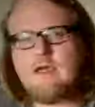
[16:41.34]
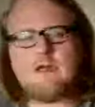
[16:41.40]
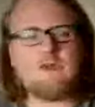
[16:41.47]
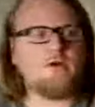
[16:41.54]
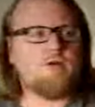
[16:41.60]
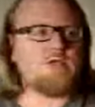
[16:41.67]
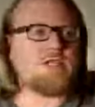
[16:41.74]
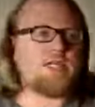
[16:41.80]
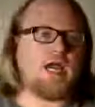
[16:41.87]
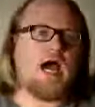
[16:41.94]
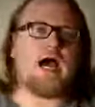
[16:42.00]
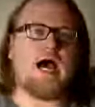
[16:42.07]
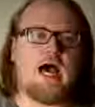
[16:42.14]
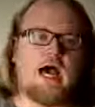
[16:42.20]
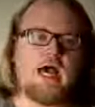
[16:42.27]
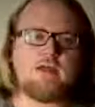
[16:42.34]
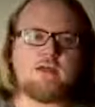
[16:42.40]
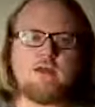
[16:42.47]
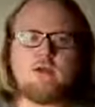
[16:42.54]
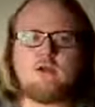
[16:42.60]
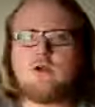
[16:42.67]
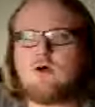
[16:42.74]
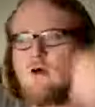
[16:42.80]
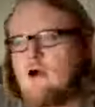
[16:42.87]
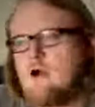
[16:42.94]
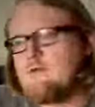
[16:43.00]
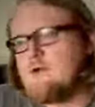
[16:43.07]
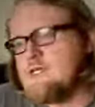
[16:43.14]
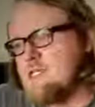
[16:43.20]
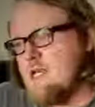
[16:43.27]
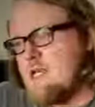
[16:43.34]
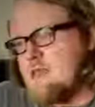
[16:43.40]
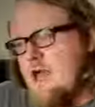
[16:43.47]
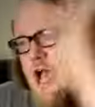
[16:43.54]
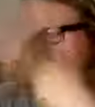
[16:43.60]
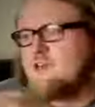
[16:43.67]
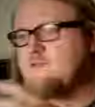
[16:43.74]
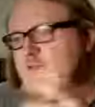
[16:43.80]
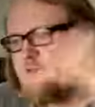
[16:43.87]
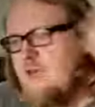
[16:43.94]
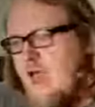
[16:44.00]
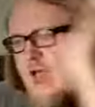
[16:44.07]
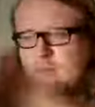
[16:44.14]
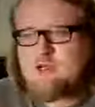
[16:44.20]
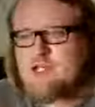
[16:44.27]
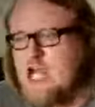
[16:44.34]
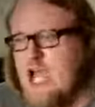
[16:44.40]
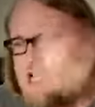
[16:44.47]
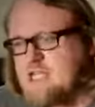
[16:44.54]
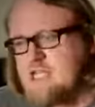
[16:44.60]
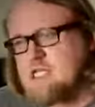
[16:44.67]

Either it was God or it was a life of abject